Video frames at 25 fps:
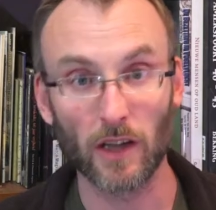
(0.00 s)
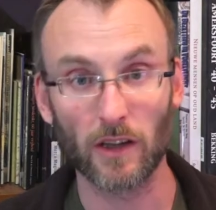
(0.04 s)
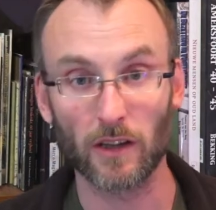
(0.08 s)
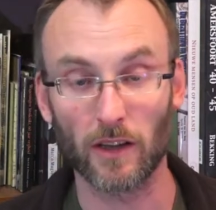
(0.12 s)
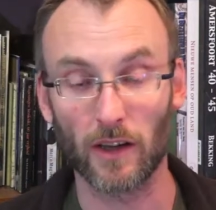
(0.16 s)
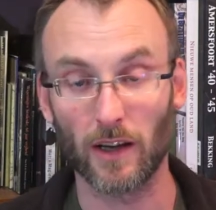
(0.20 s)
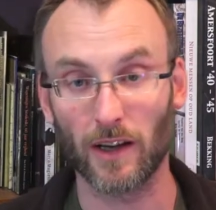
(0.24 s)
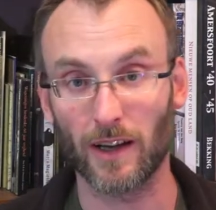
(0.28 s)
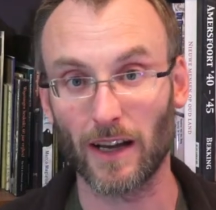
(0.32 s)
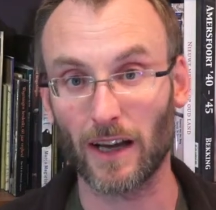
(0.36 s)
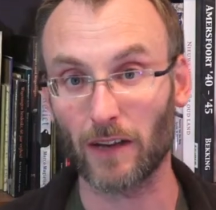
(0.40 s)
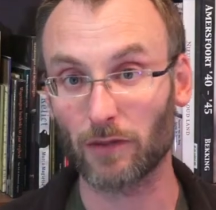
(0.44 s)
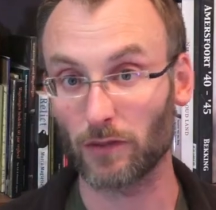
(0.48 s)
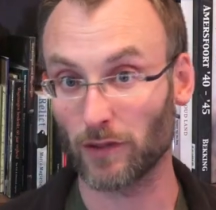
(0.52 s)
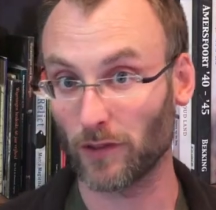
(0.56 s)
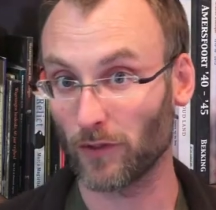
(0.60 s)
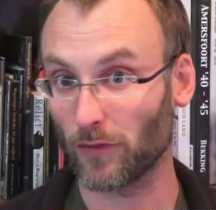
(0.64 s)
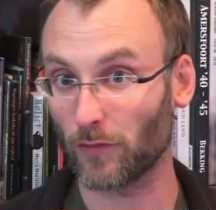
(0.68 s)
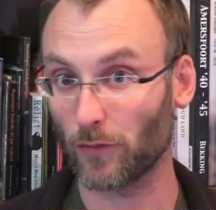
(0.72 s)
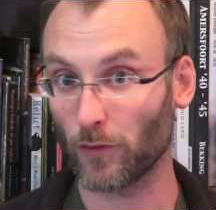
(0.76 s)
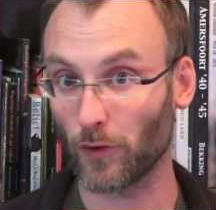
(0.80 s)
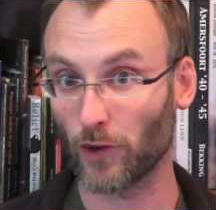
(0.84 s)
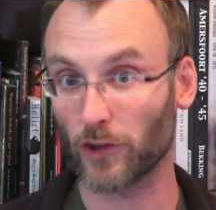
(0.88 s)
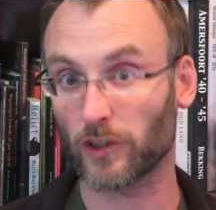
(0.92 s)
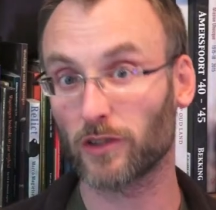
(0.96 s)
Actually, the
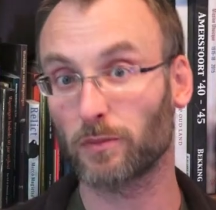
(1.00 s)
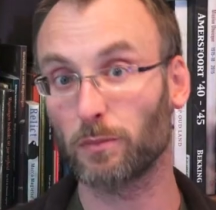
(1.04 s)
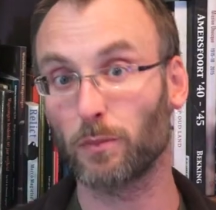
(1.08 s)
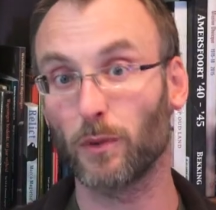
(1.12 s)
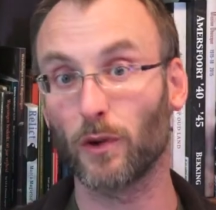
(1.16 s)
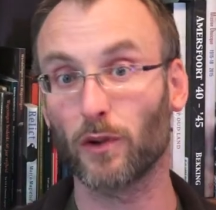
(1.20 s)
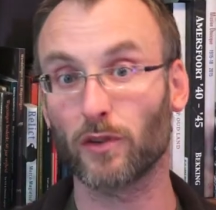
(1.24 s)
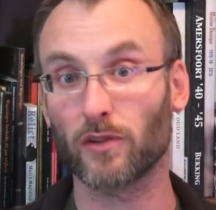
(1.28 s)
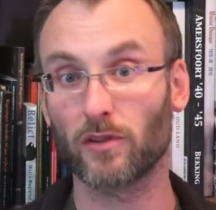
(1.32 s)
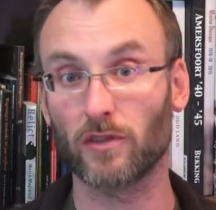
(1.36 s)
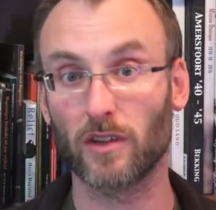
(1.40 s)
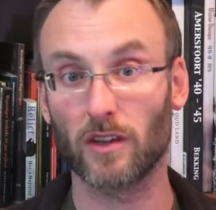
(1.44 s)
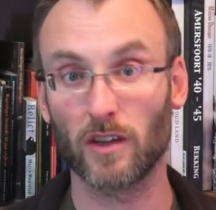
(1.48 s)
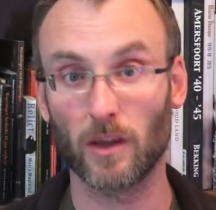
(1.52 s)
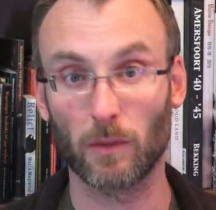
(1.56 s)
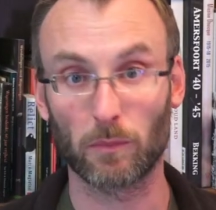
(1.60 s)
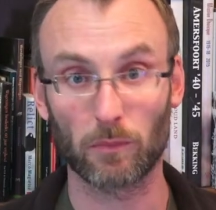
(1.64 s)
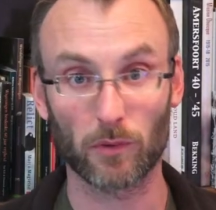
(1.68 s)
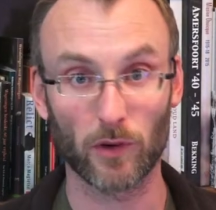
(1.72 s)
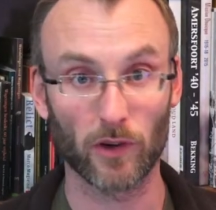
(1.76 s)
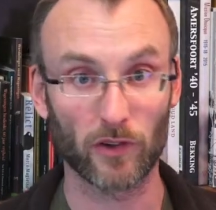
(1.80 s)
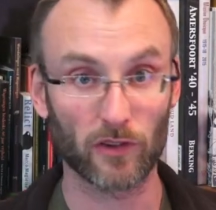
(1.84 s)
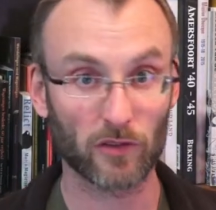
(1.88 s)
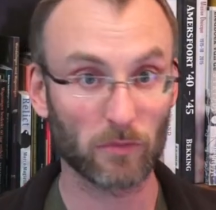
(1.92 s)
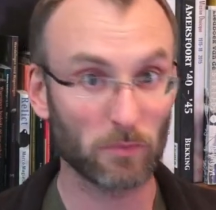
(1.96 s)
first person that
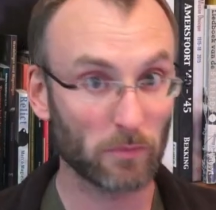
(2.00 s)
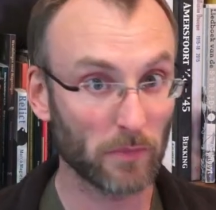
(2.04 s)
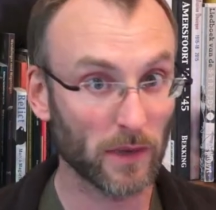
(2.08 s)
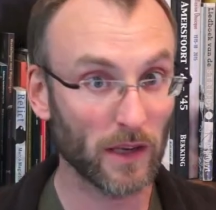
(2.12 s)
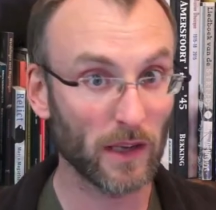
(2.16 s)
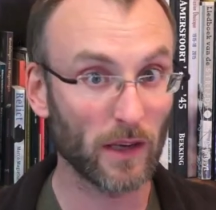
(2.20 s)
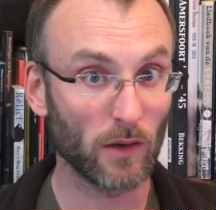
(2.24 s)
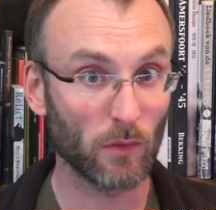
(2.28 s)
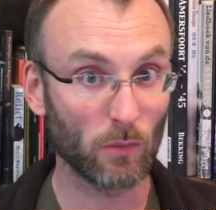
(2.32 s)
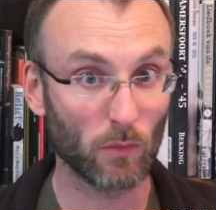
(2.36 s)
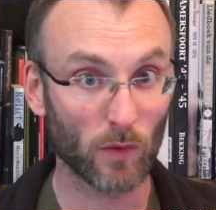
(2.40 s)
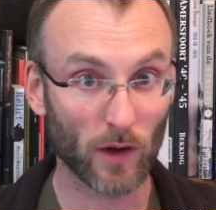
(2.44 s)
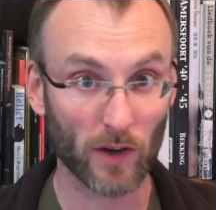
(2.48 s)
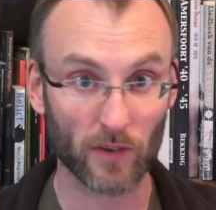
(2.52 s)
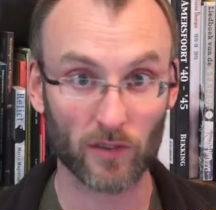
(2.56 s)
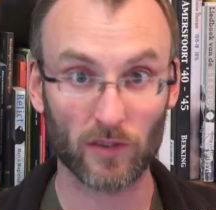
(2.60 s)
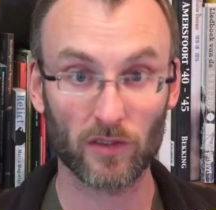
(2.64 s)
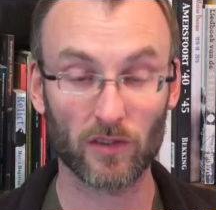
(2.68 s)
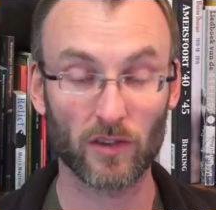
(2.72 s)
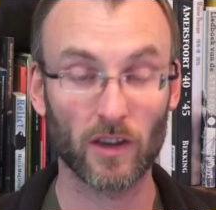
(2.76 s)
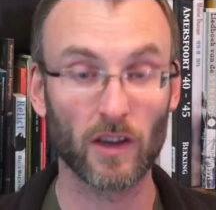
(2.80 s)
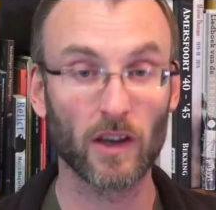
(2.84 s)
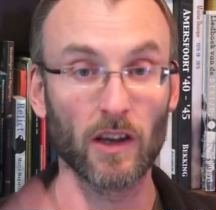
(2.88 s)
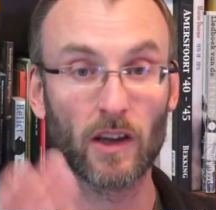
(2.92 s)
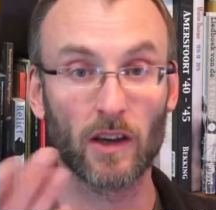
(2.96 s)
approached me
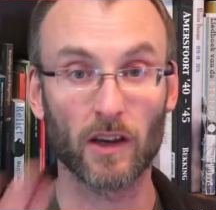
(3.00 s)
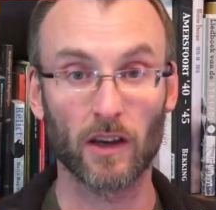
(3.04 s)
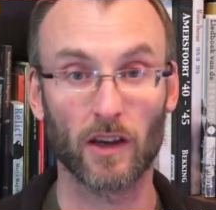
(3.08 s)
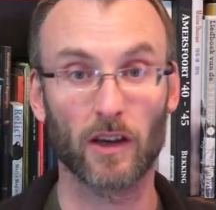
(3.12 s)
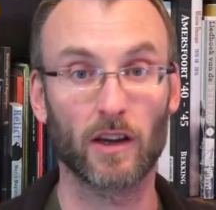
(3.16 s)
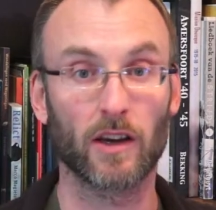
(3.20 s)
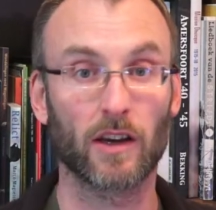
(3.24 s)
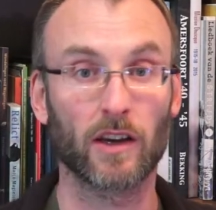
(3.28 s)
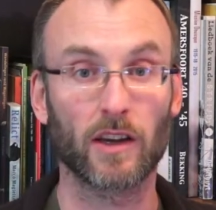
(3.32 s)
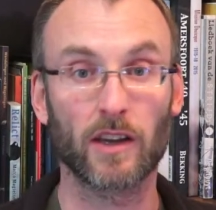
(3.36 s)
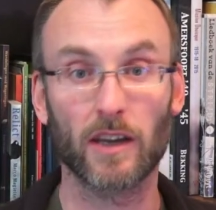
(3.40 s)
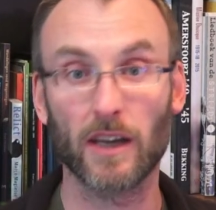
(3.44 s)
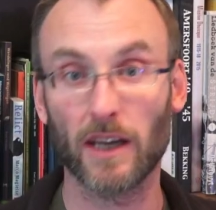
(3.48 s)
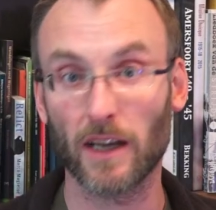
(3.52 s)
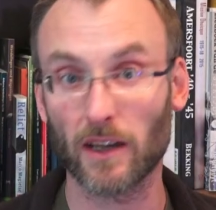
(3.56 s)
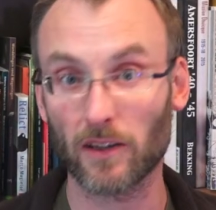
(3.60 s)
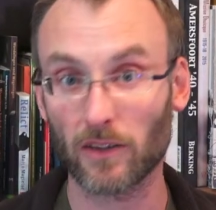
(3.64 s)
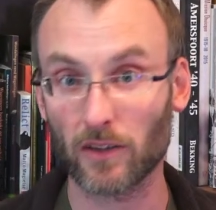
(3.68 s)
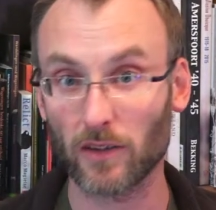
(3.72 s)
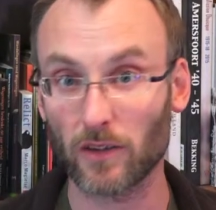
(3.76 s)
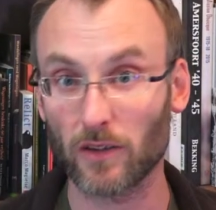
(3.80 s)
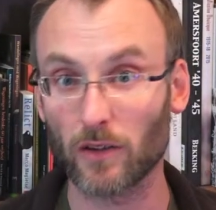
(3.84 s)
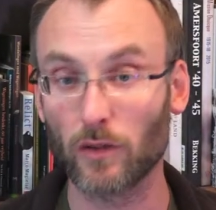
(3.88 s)
was Geert,